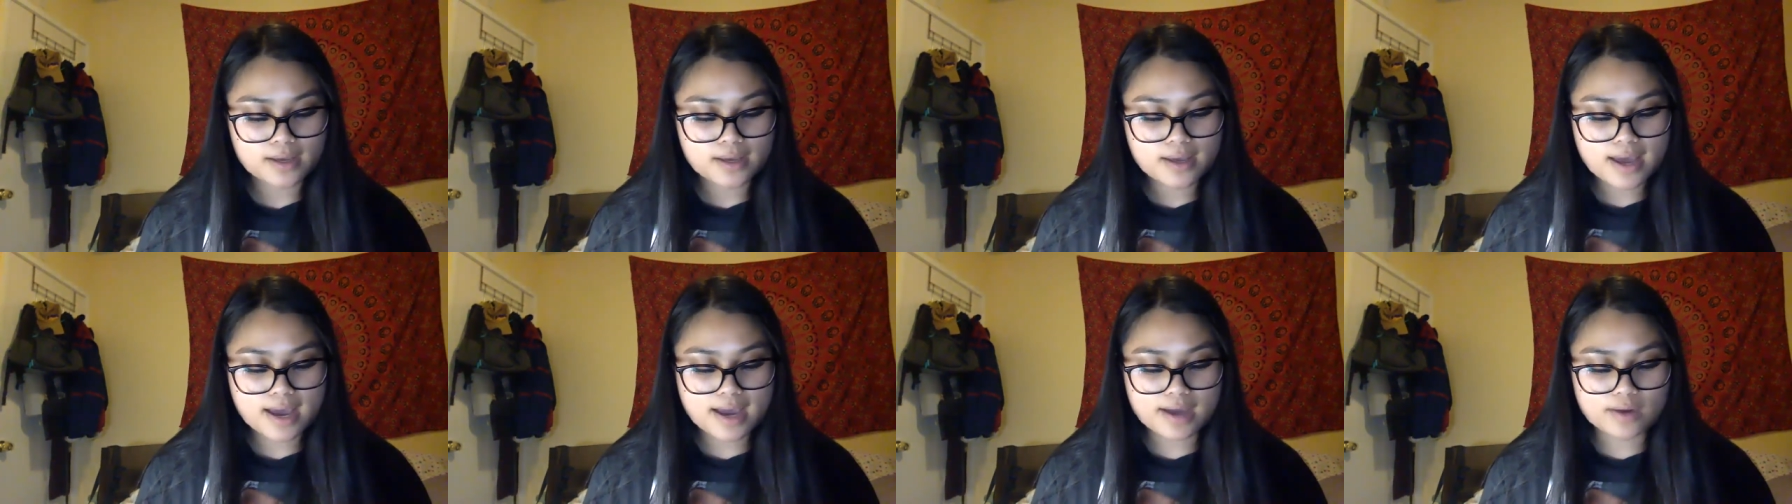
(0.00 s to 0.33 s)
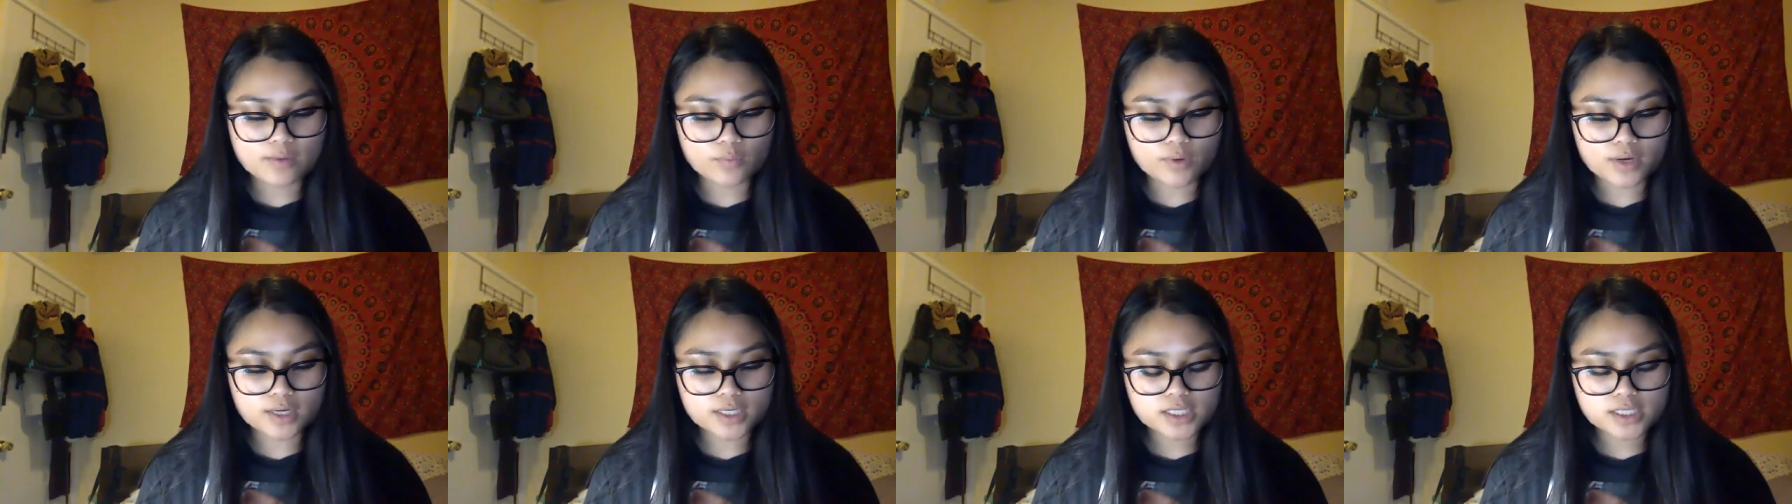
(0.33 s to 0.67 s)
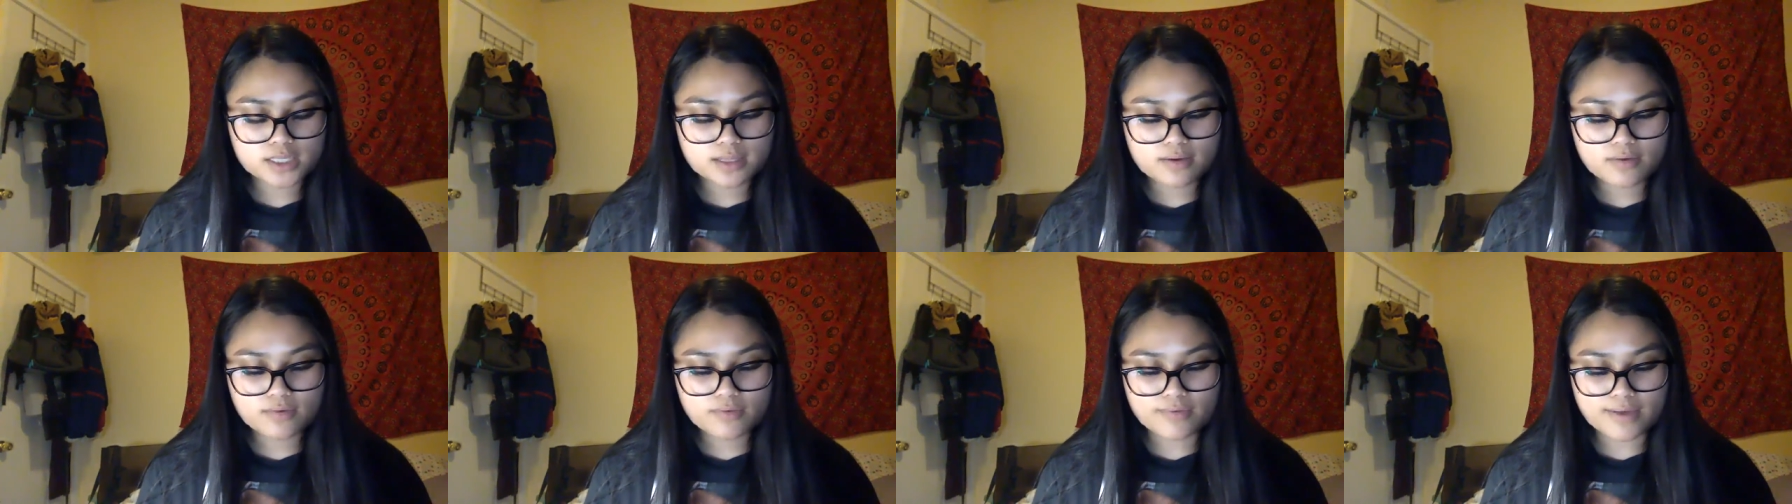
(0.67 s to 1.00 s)
had watched
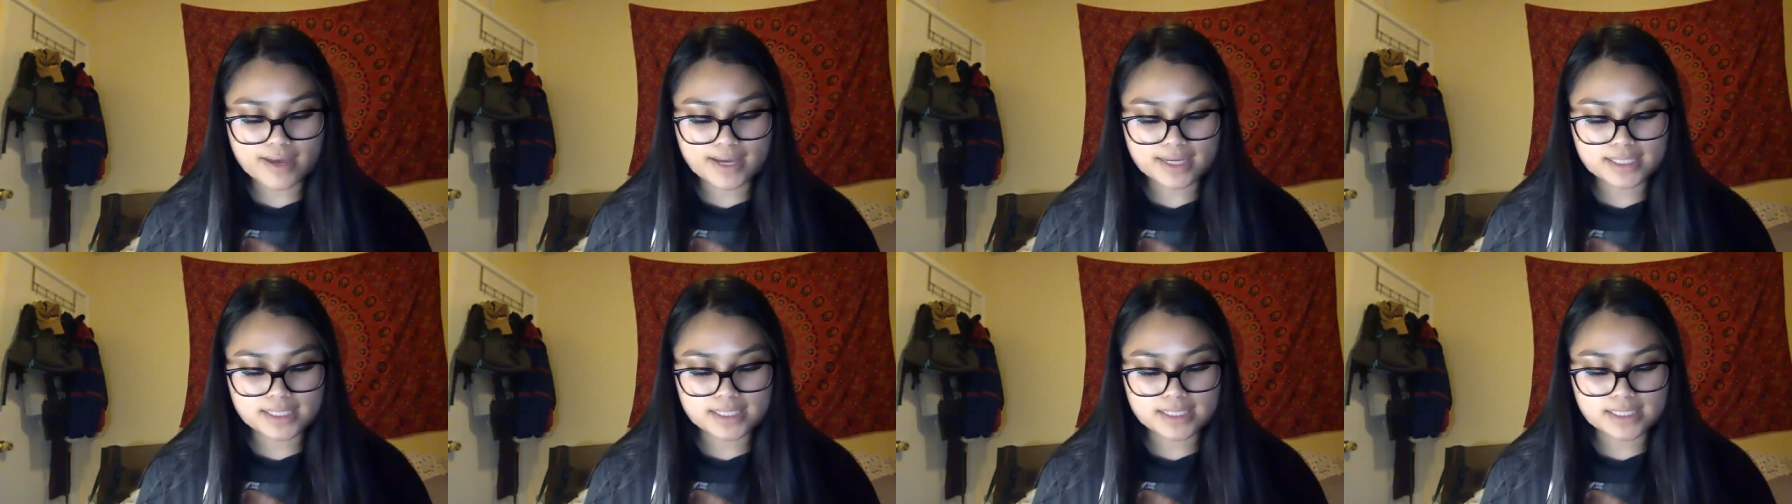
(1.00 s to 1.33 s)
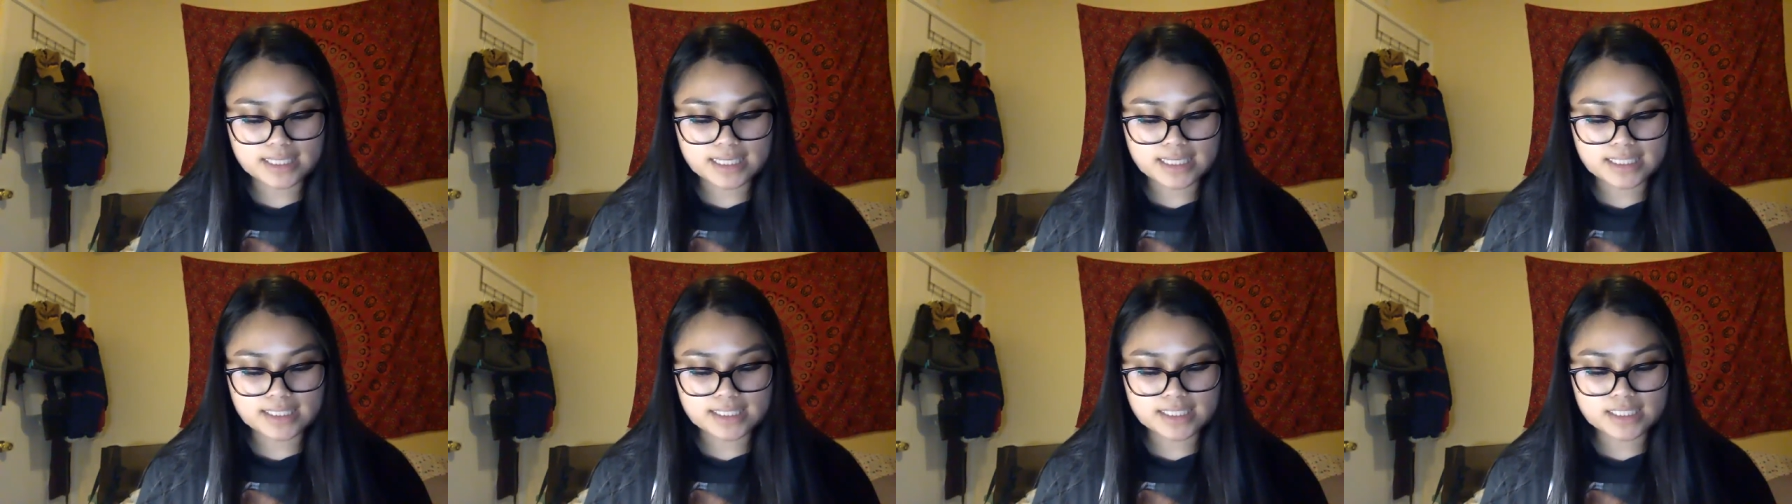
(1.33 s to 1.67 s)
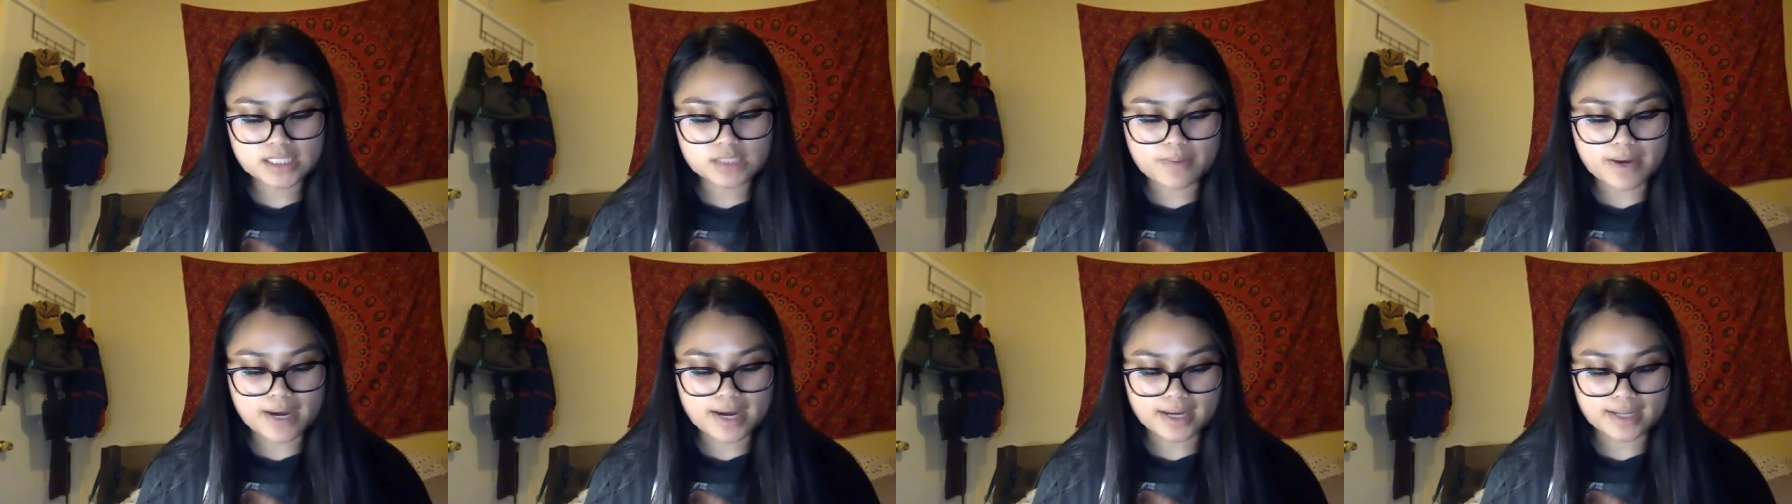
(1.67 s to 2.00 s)
the effect his easy
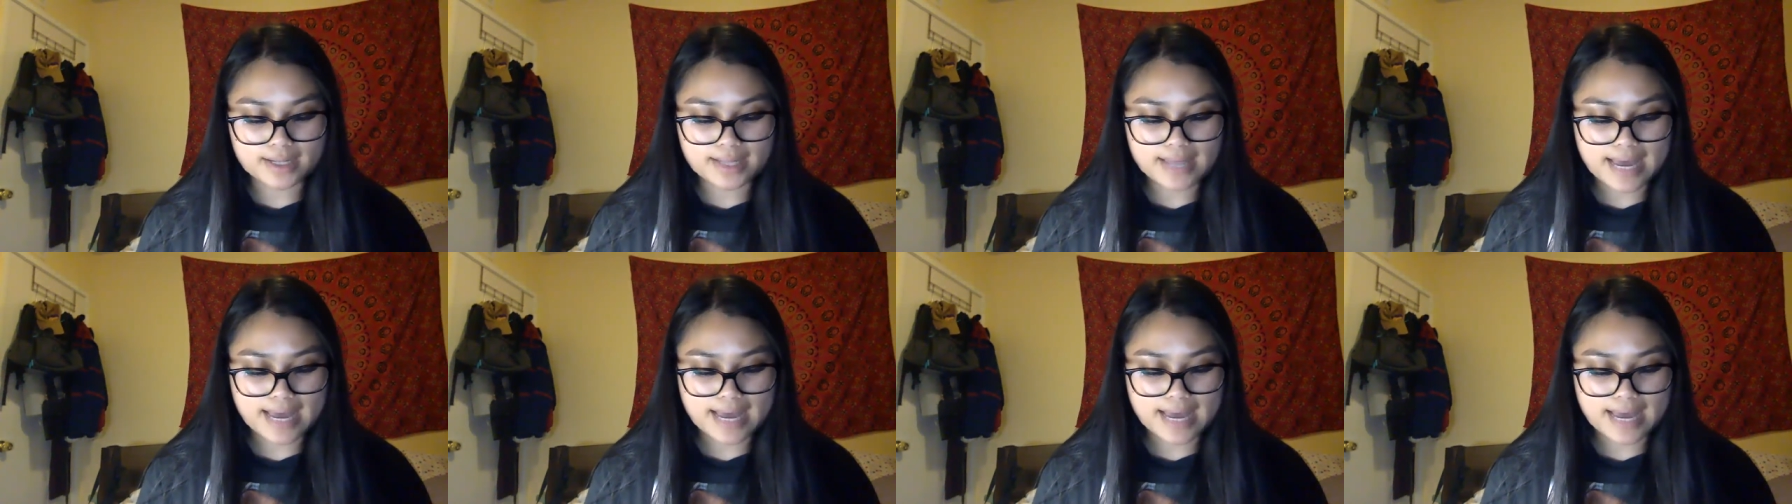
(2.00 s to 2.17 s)
smile